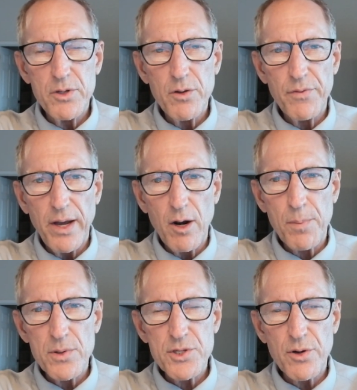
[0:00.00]

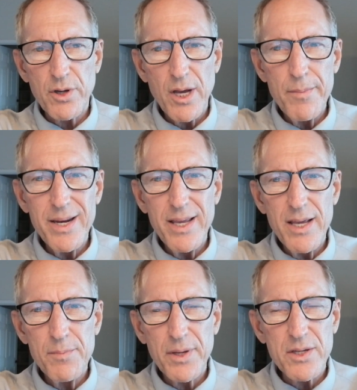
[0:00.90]
developers that are coming
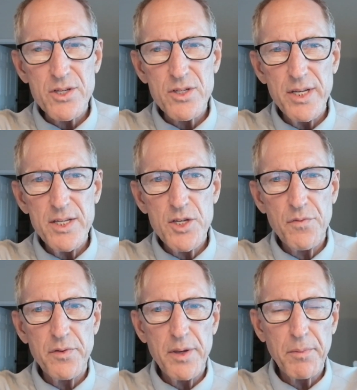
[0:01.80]
in because it's easy
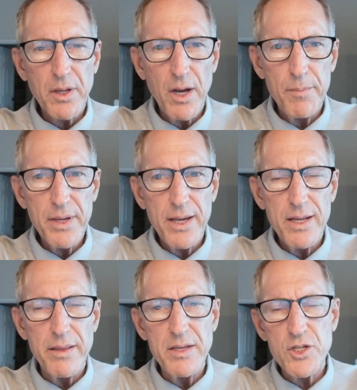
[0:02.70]
for them to come in
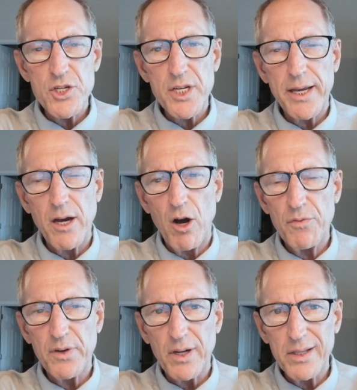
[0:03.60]
and then just take
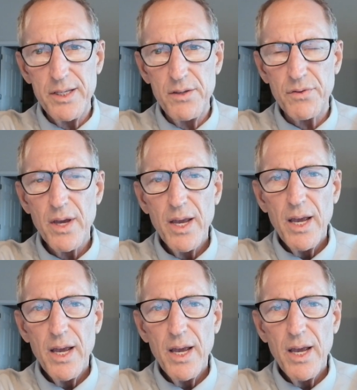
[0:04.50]
off and leave.